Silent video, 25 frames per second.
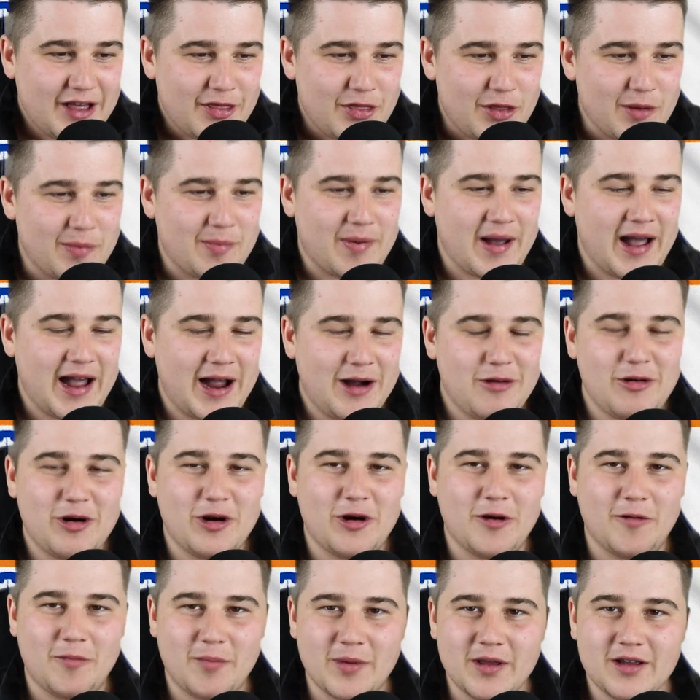the power
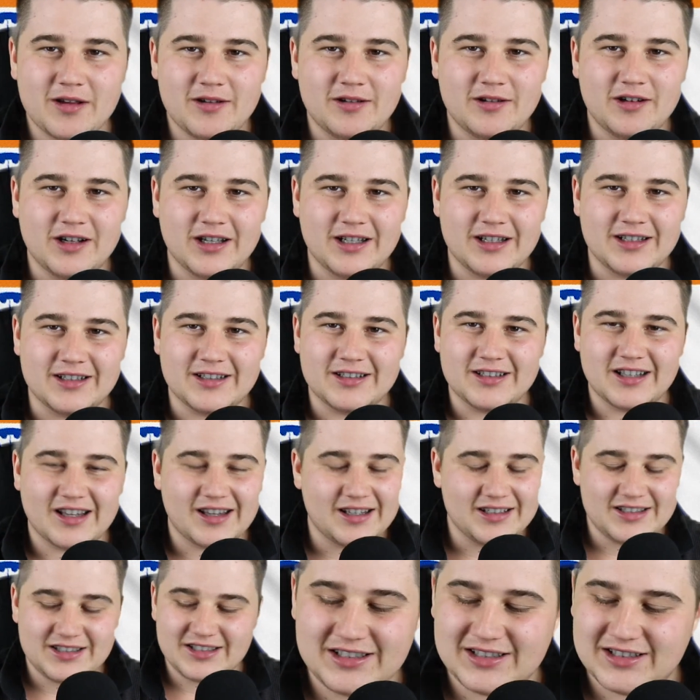of Bitcoin.
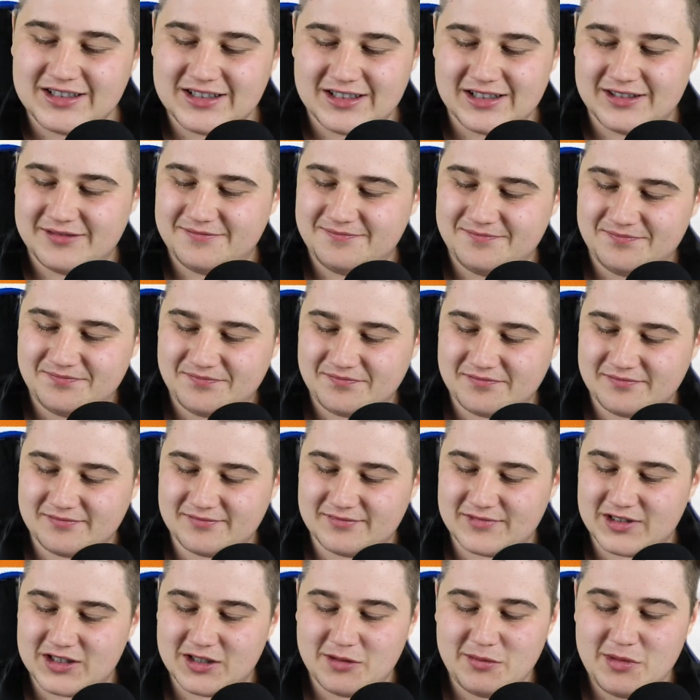It's just,
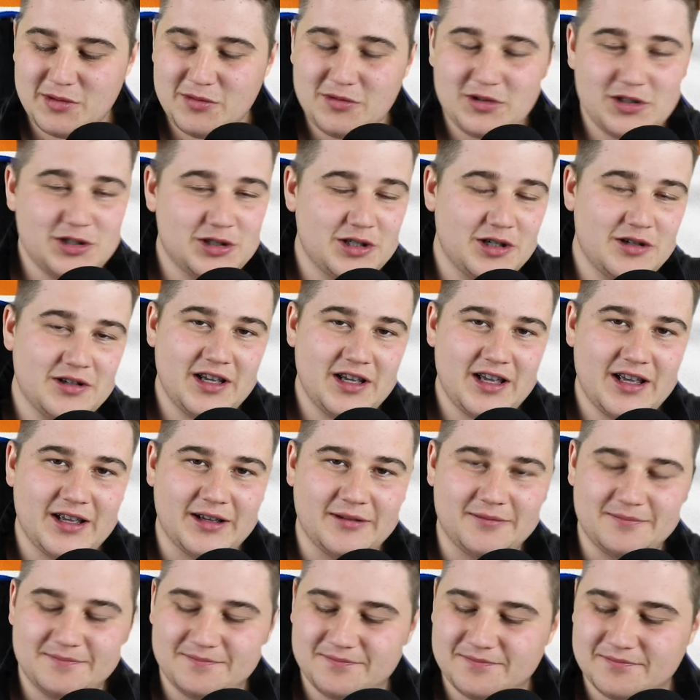some people just get
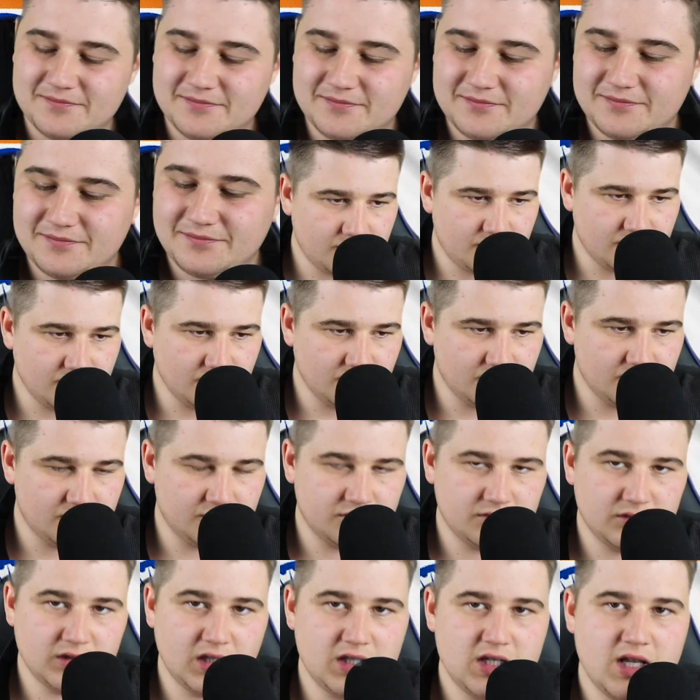it.
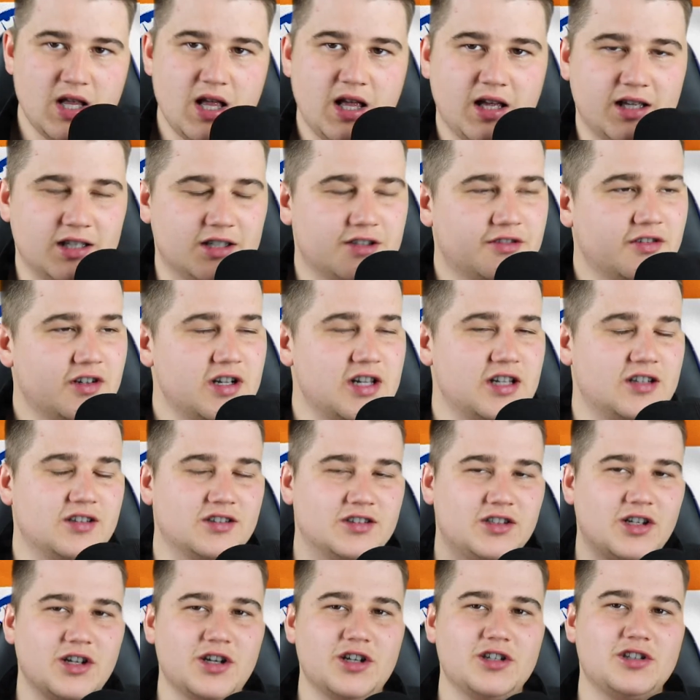It's funny
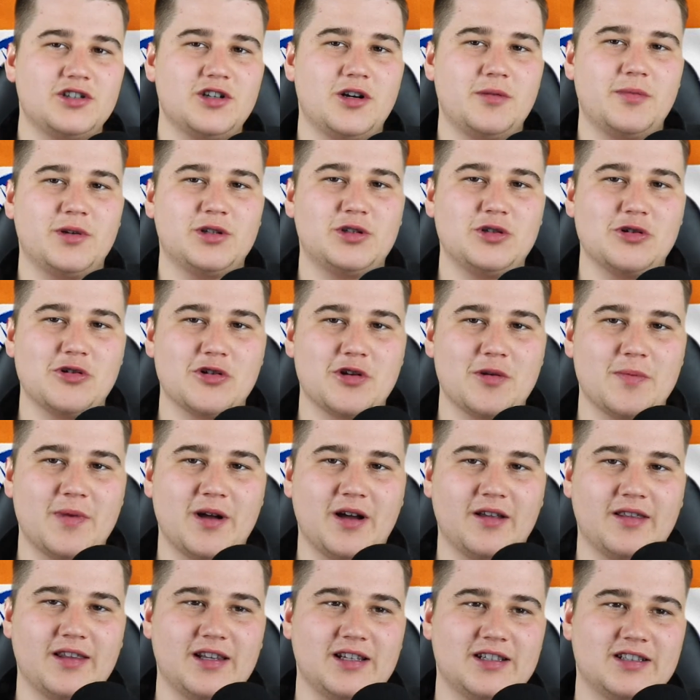because last time I talked
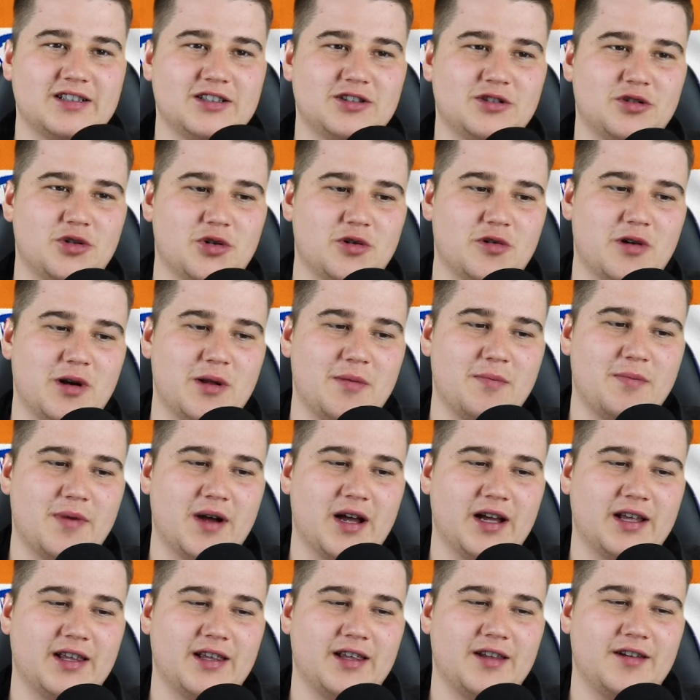about this story
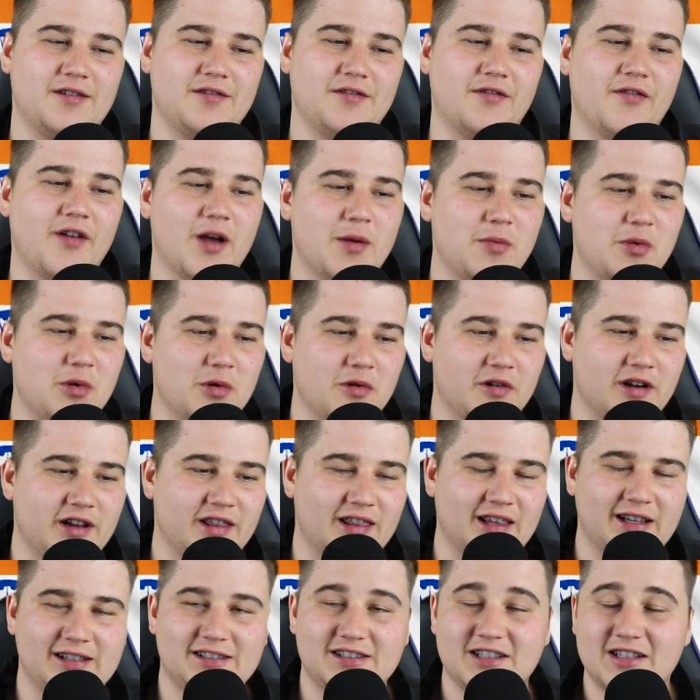back in February,
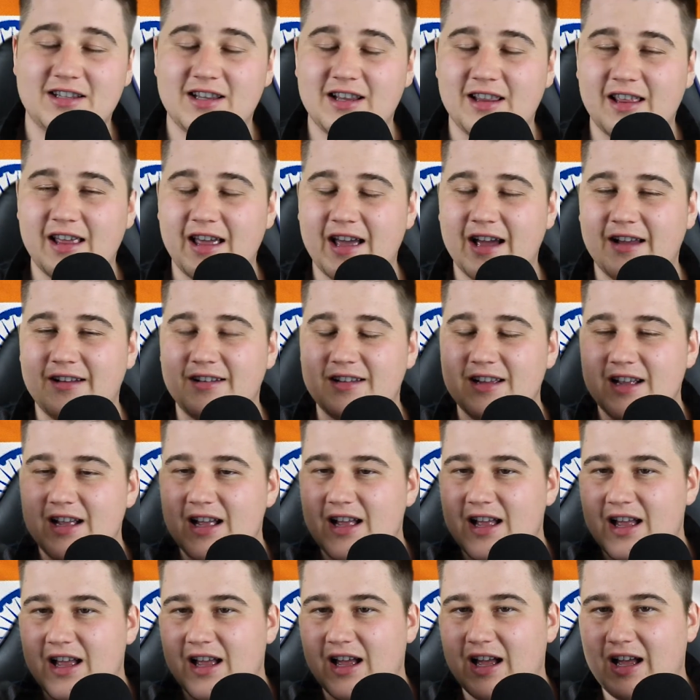they said that they had,
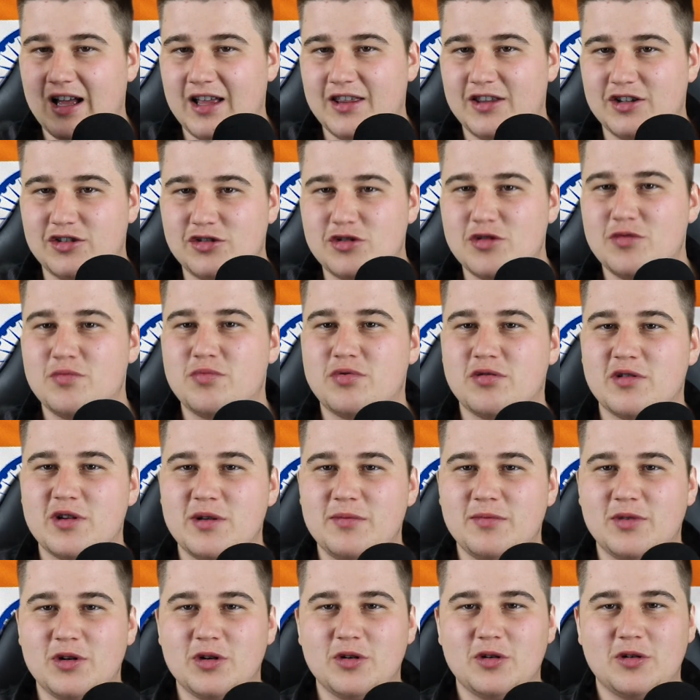uh, the
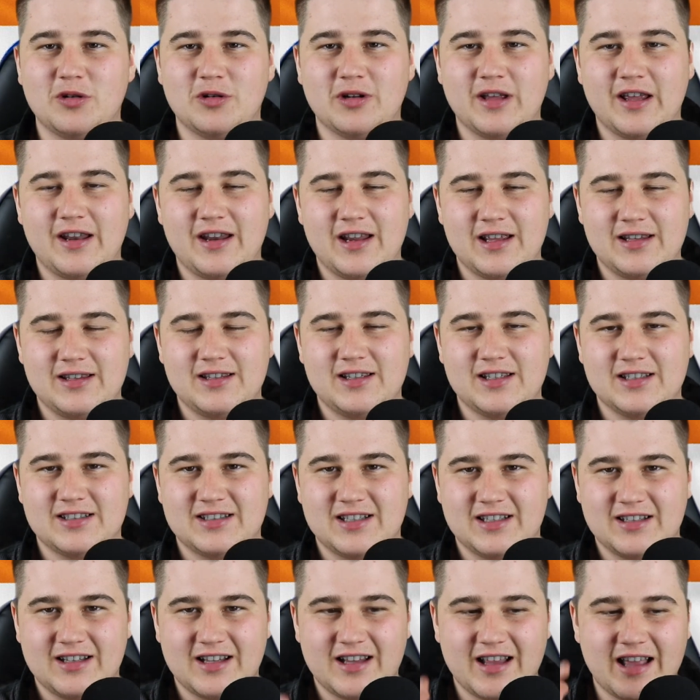Supreme Court in India
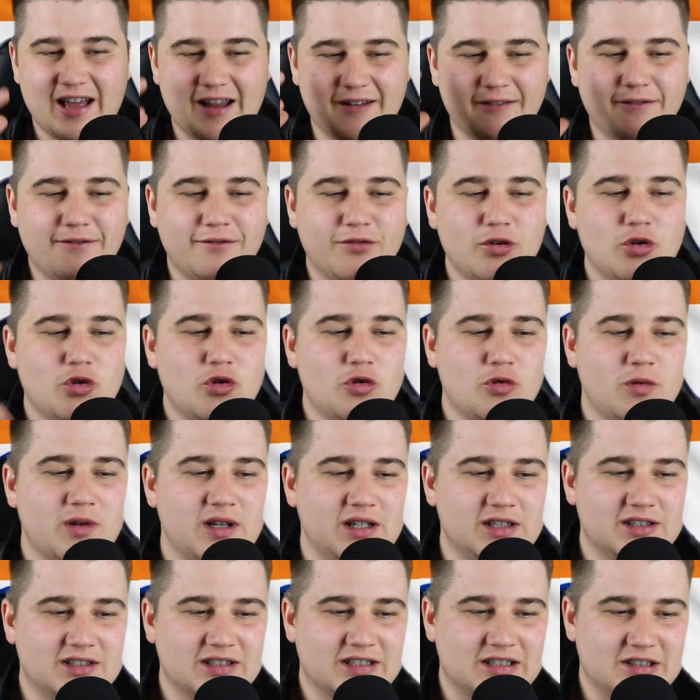said that they had four
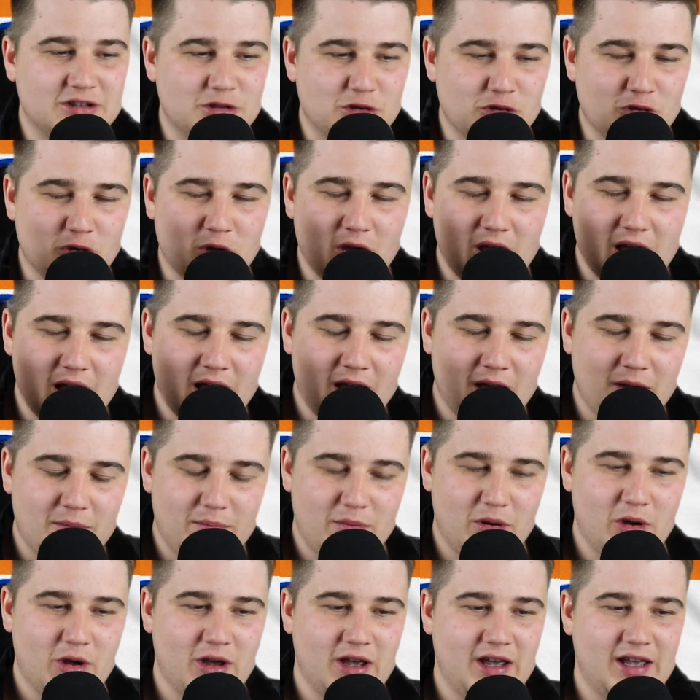weeks to
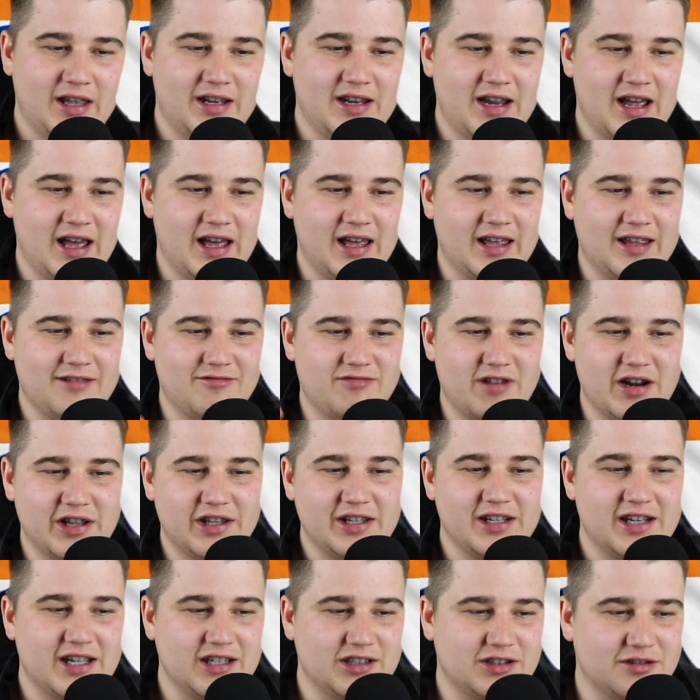put in a
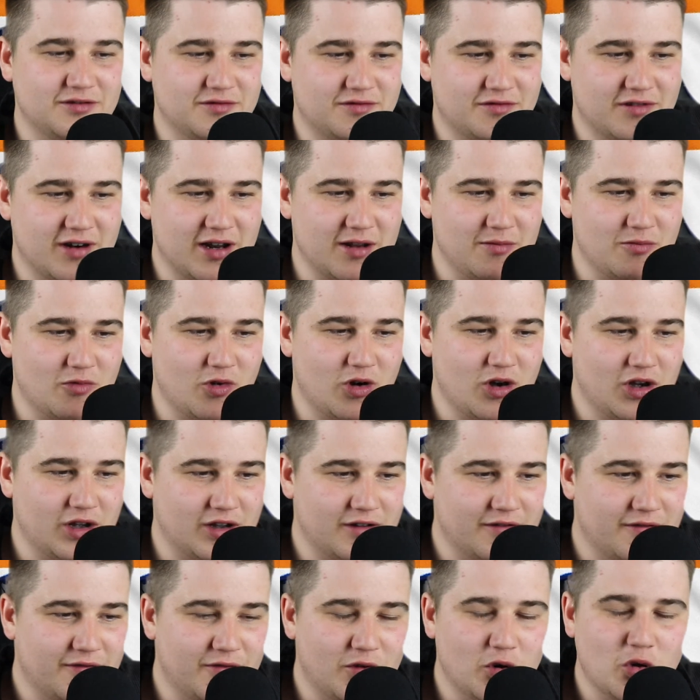regulation
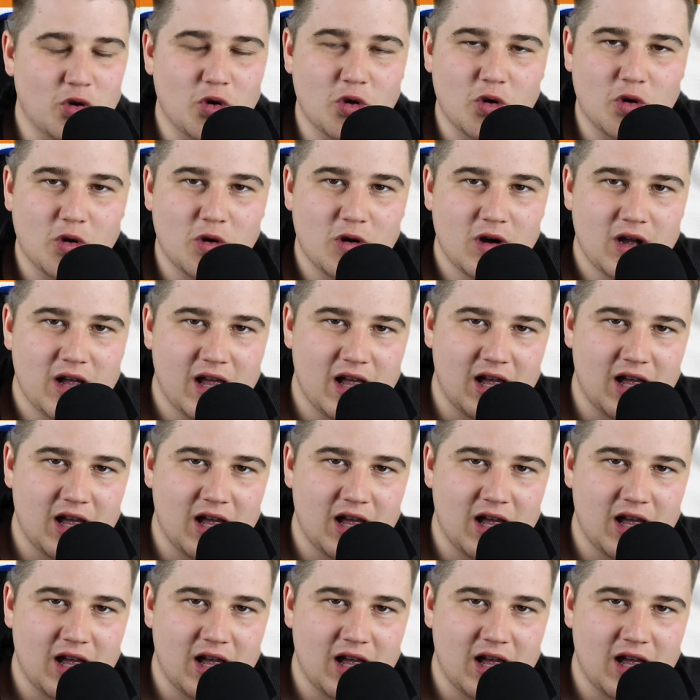framework for